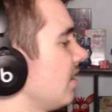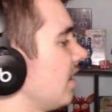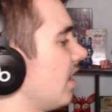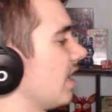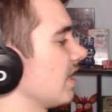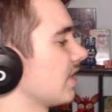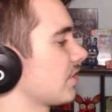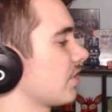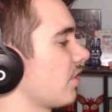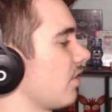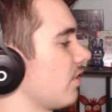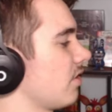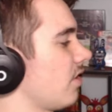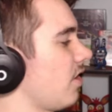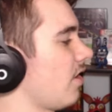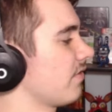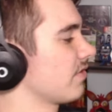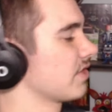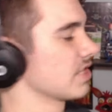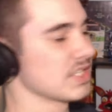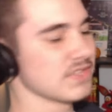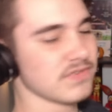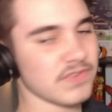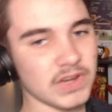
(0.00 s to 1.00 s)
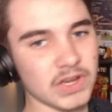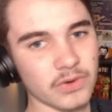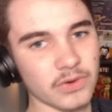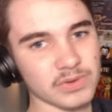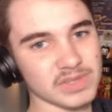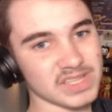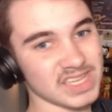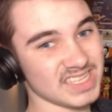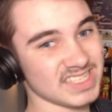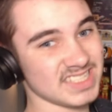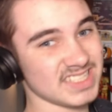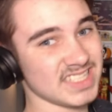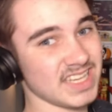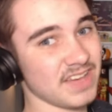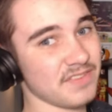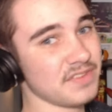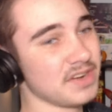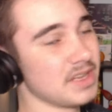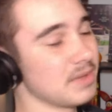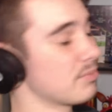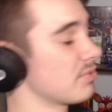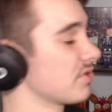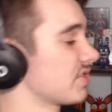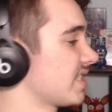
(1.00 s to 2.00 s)
I started off this video with like
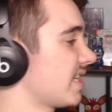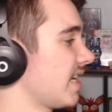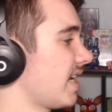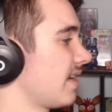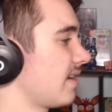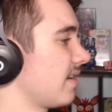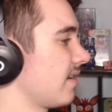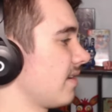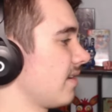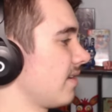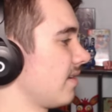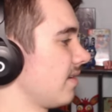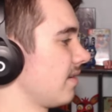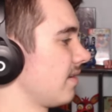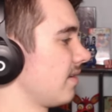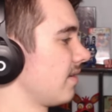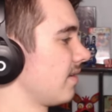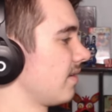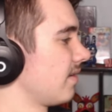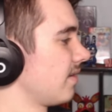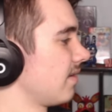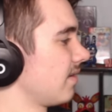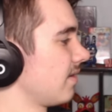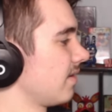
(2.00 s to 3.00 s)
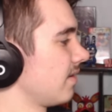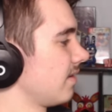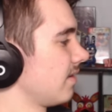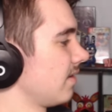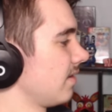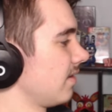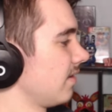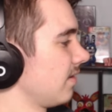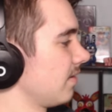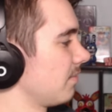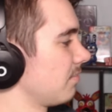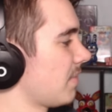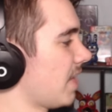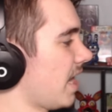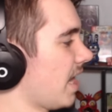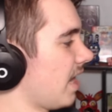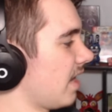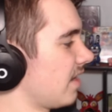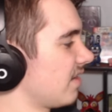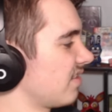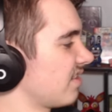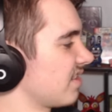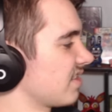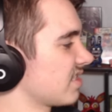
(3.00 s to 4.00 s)
70%.
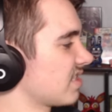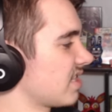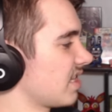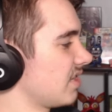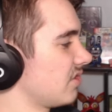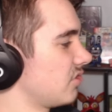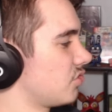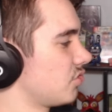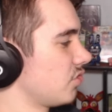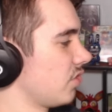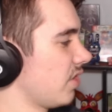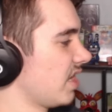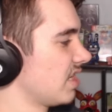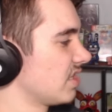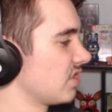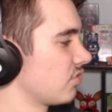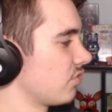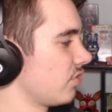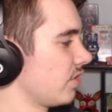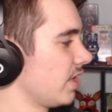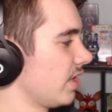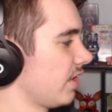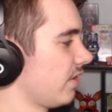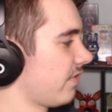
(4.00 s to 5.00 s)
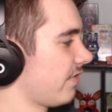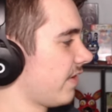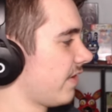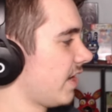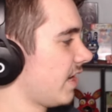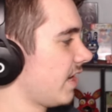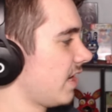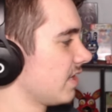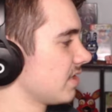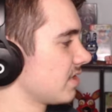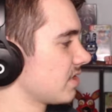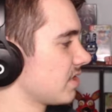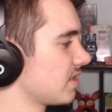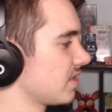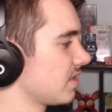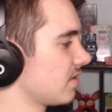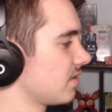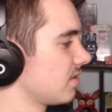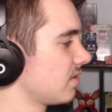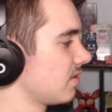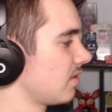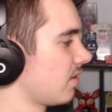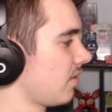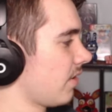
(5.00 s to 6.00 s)
Man, this thing drains real fast.
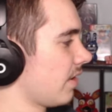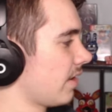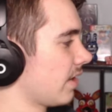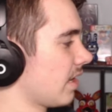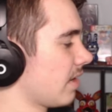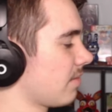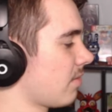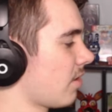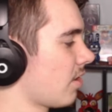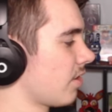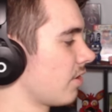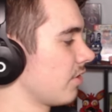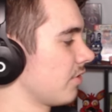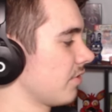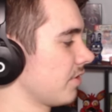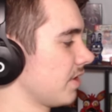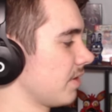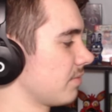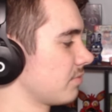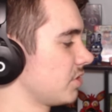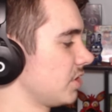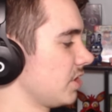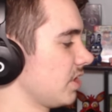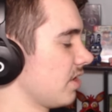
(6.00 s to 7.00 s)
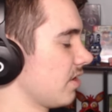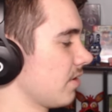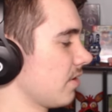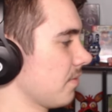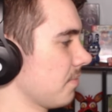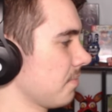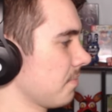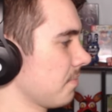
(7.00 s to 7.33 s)
Alright, come on, hurry up, Chica.